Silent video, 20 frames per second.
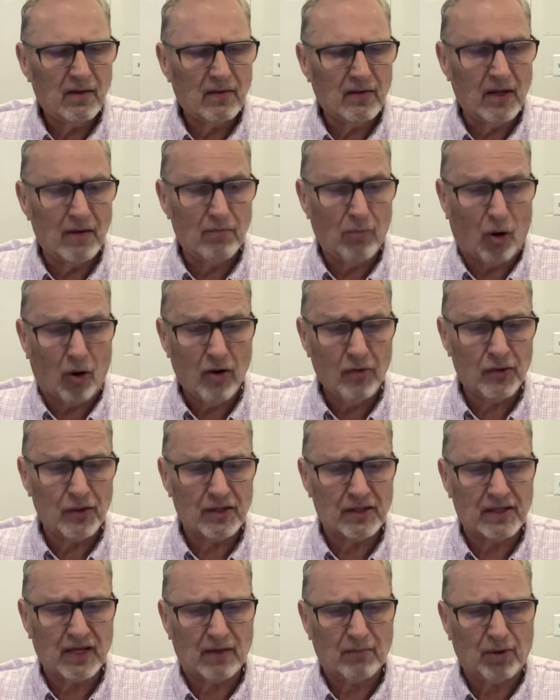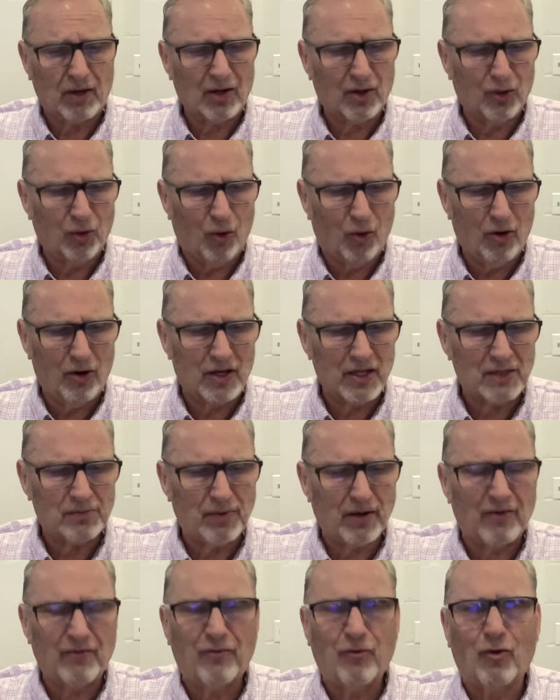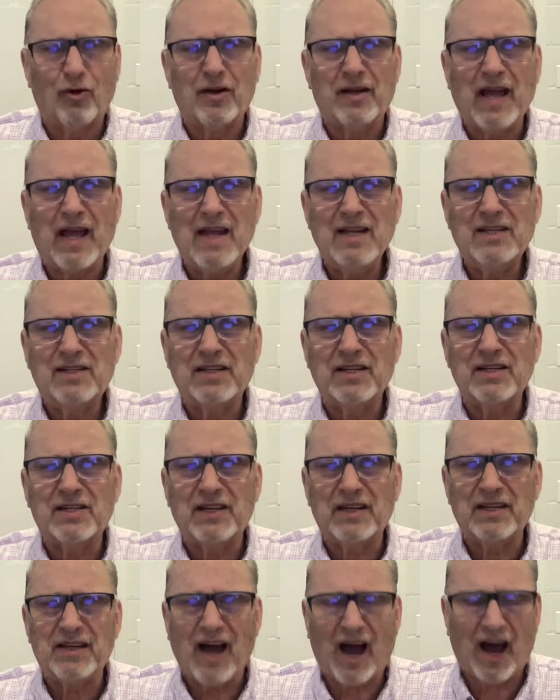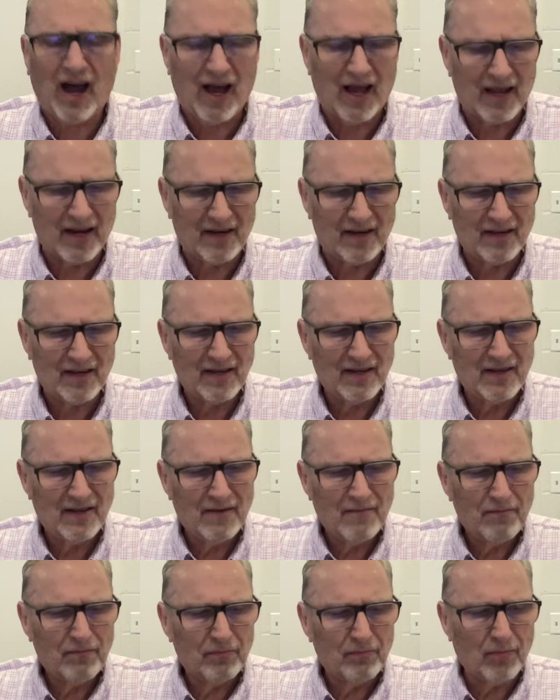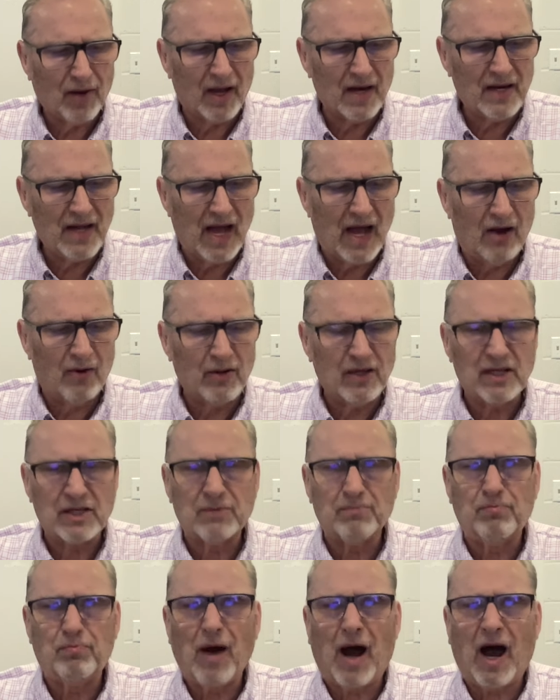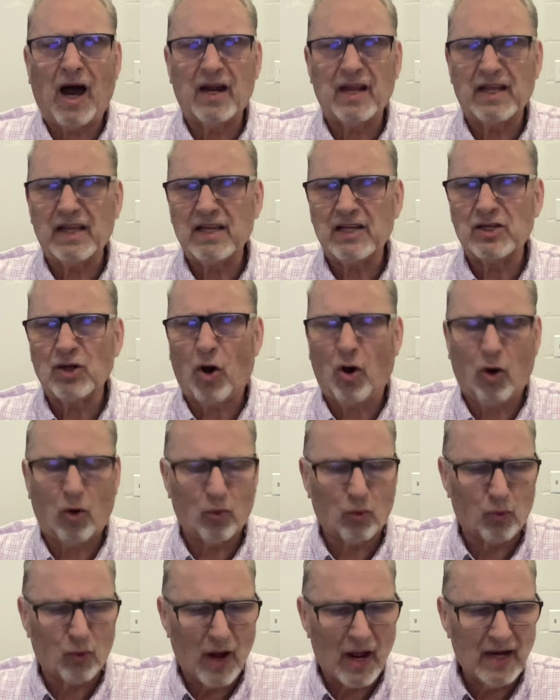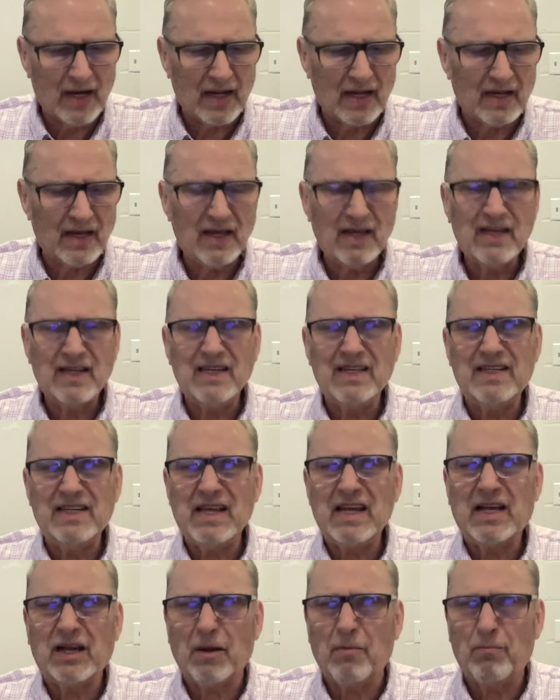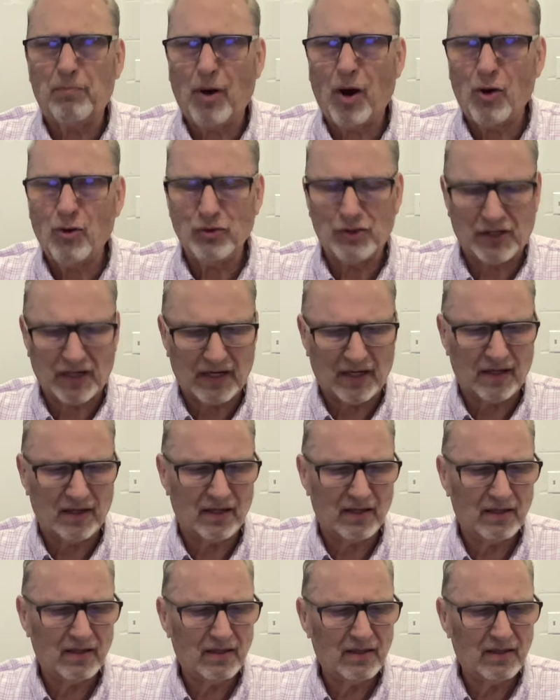Then Martha said, "But Lord, it's been 4 days since he died. By now his body is already decomposing."